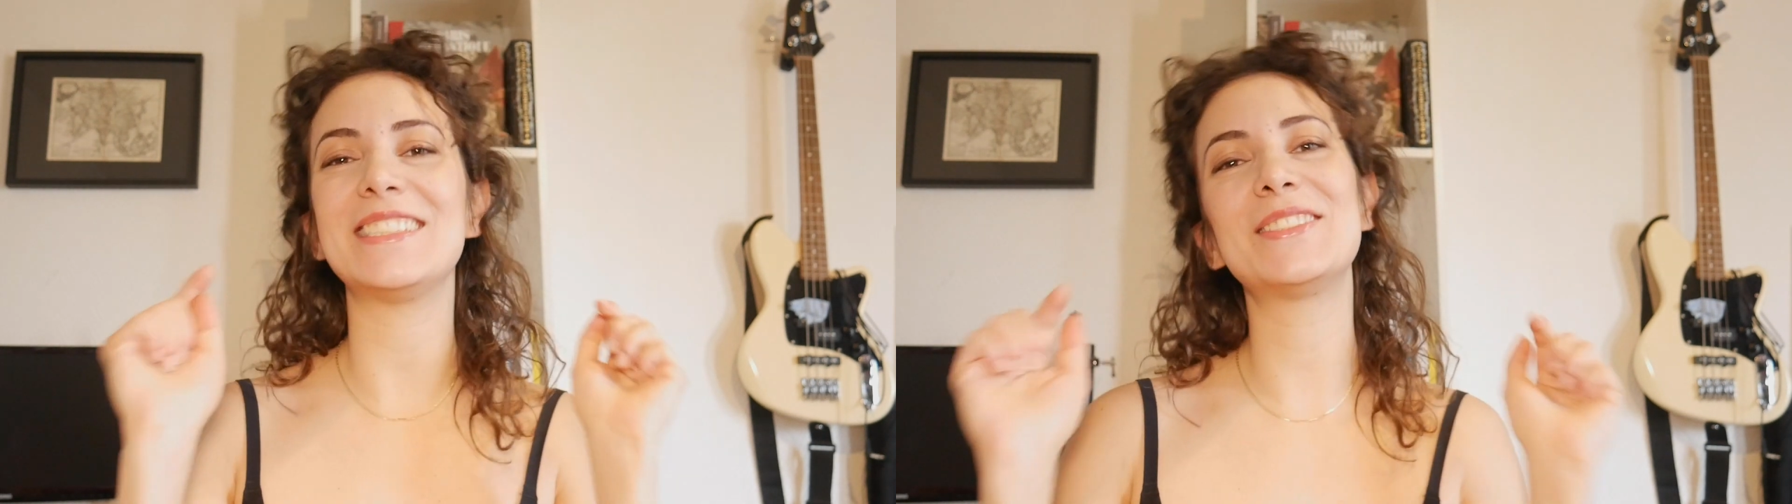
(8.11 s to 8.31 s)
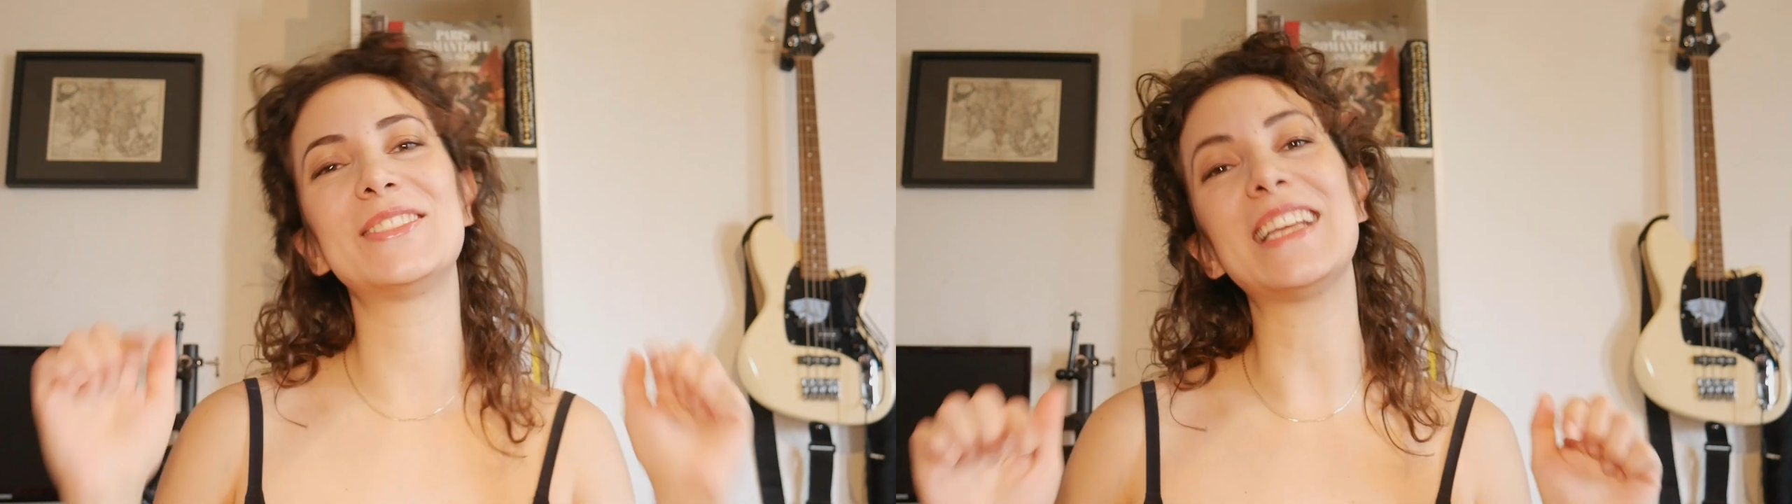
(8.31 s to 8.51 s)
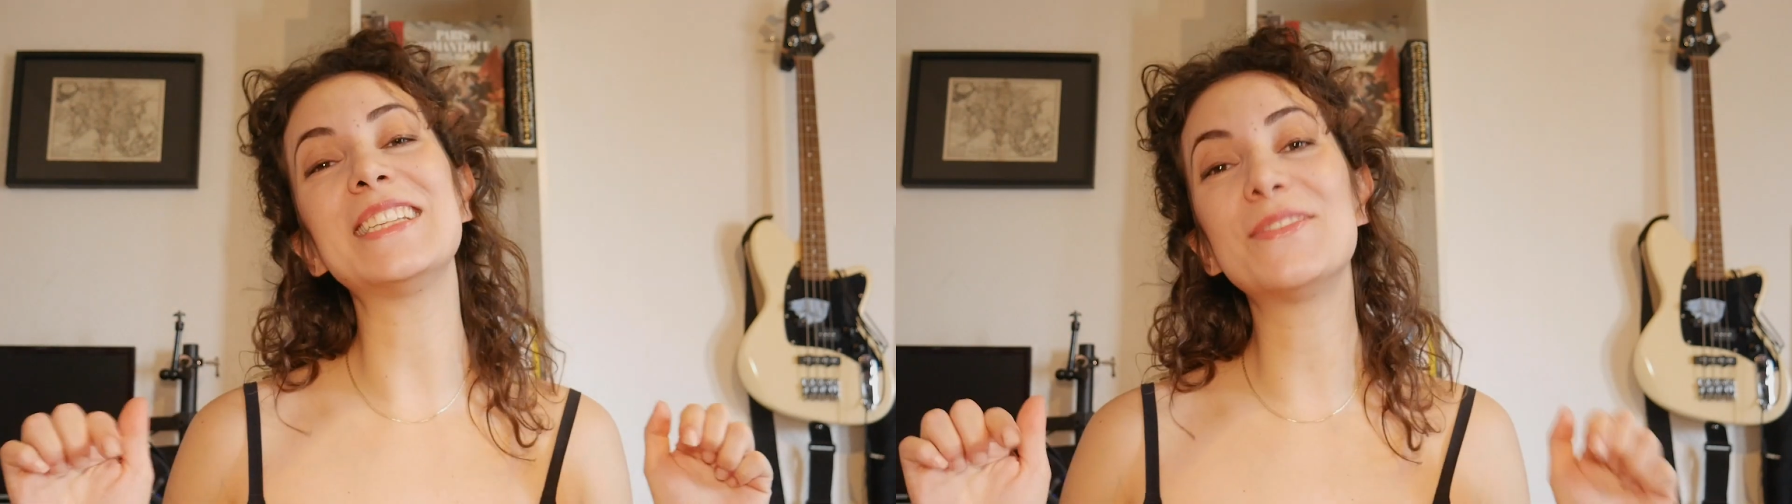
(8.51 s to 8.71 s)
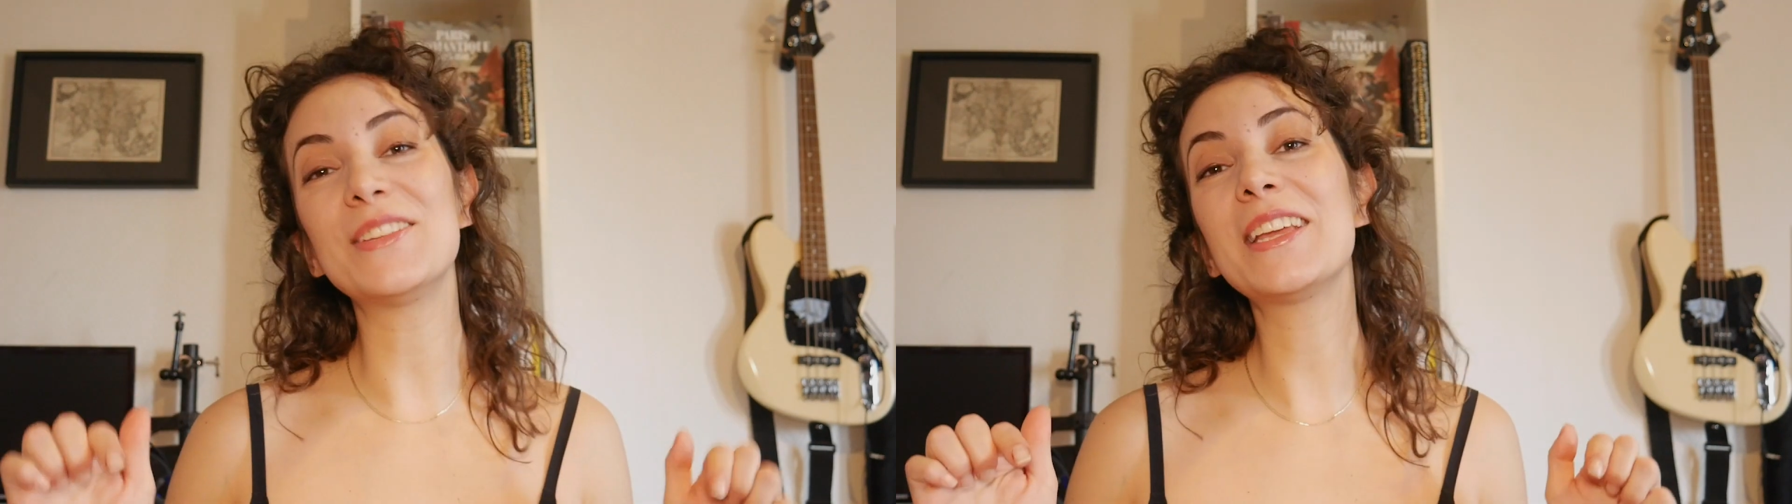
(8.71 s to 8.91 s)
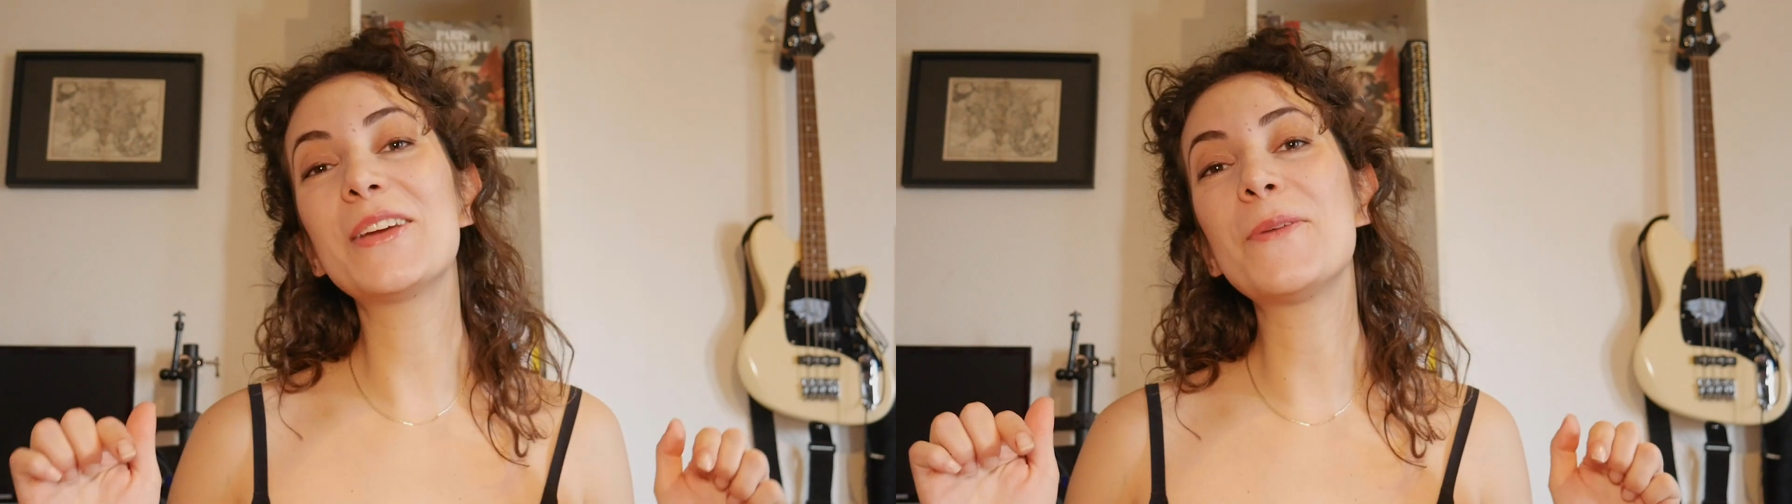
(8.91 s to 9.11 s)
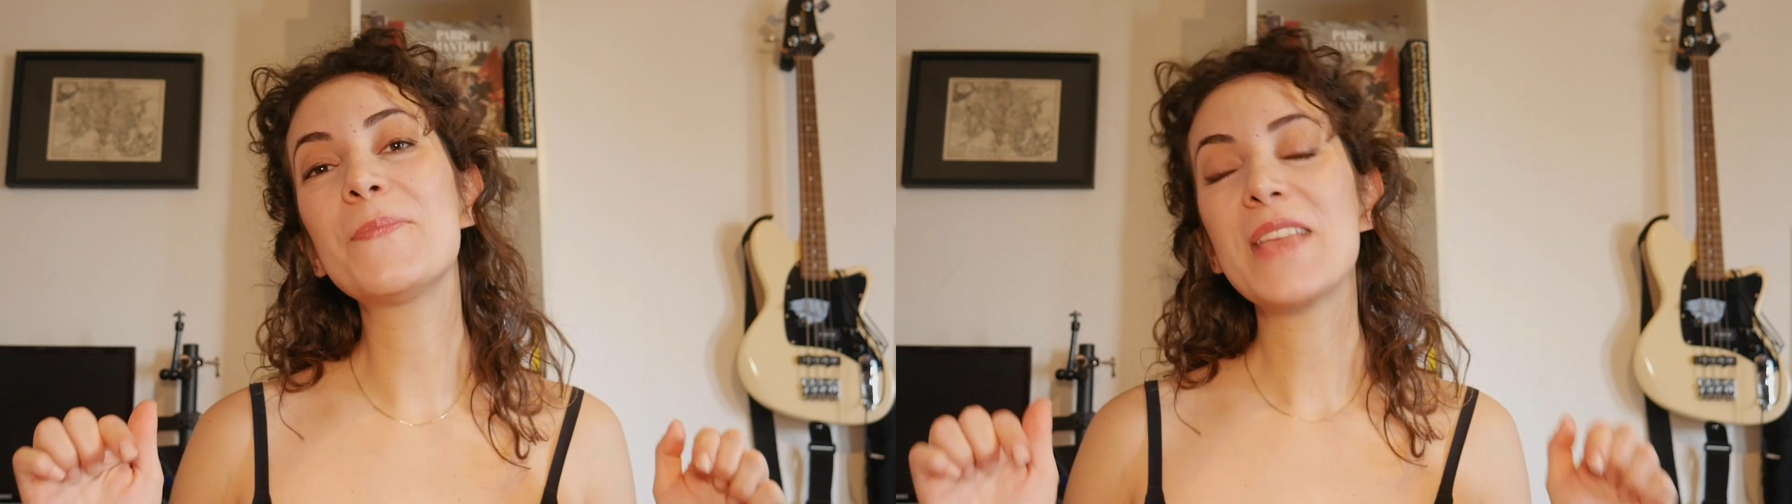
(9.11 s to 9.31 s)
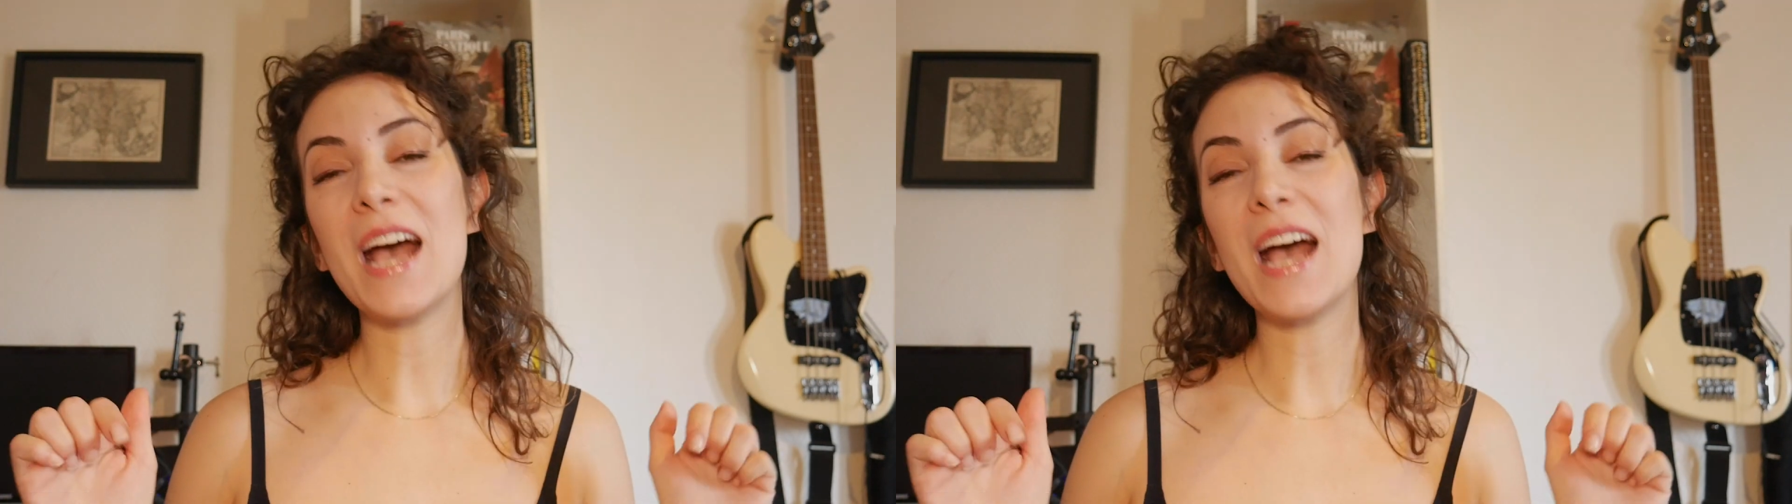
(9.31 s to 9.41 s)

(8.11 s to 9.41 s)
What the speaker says: in today's video